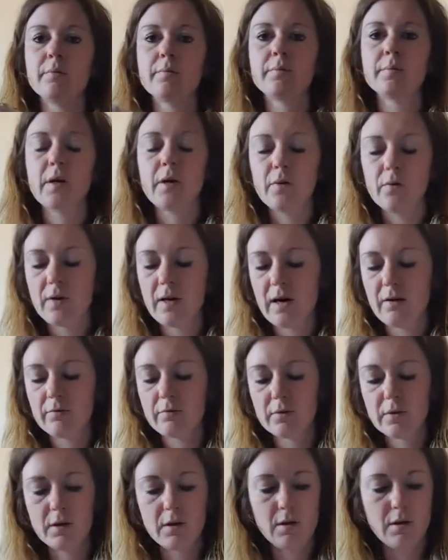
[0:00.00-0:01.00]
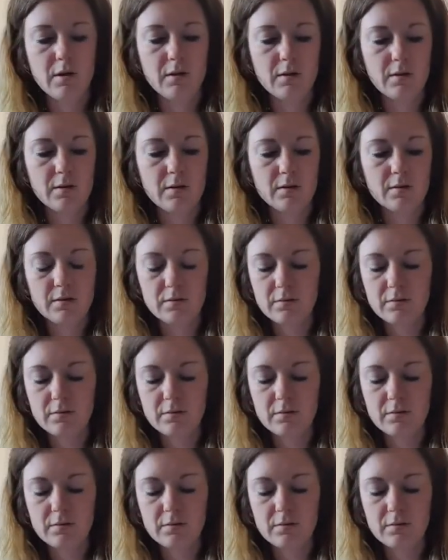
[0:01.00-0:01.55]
I only have one of these.